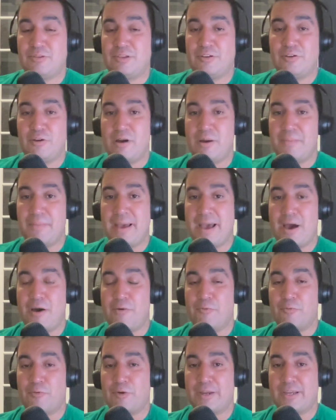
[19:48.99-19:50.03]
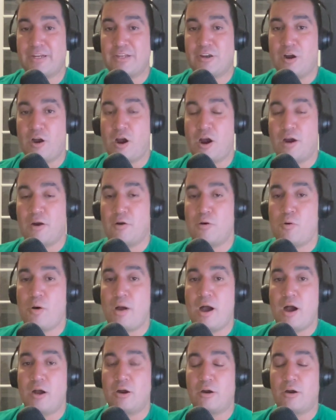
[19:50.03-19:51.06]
amount, we're getting our